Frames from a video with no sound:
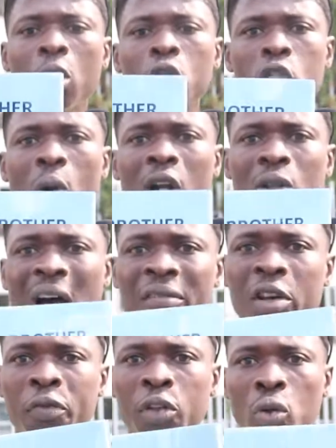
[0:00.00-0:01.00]
Do you want to have
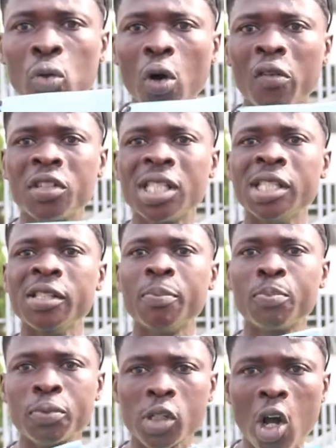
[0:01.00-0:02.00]
a view of the
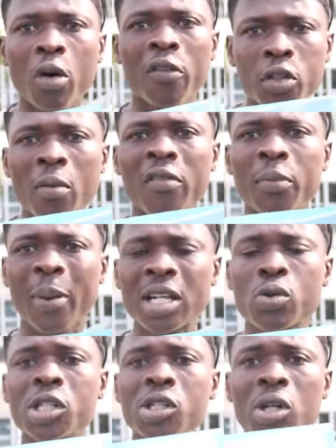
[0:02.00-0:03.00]
some of the past
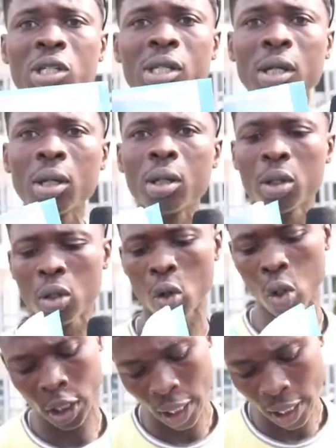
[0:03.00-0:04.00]
questions?
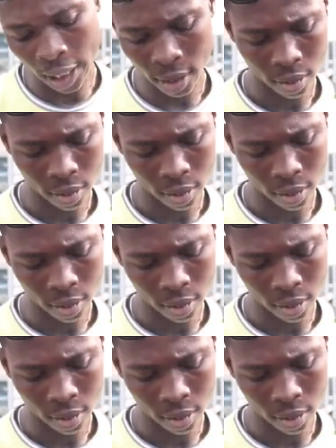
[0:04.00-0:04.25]
Okay.